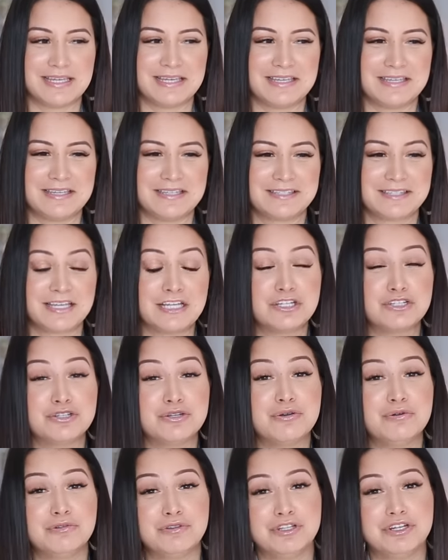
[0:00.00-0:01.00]
is they
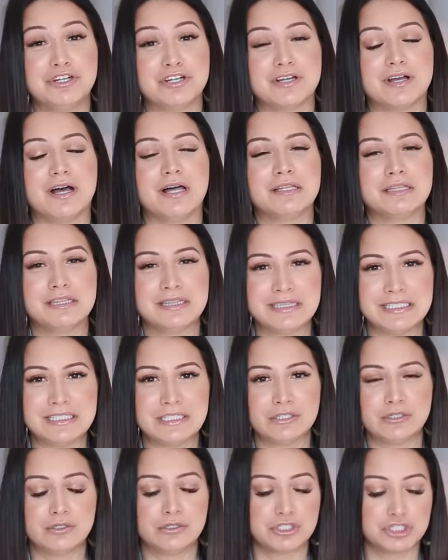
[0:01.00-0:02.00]
do look a
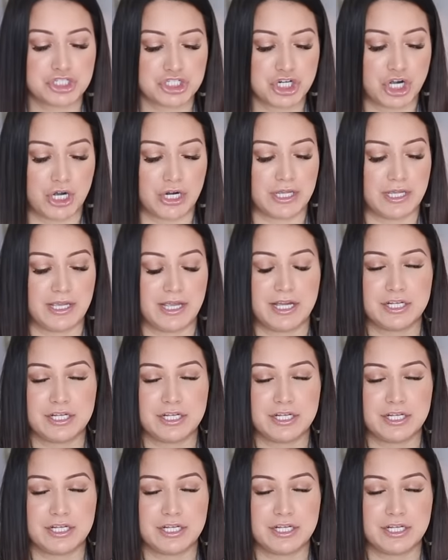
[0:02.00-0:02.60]
little chunky.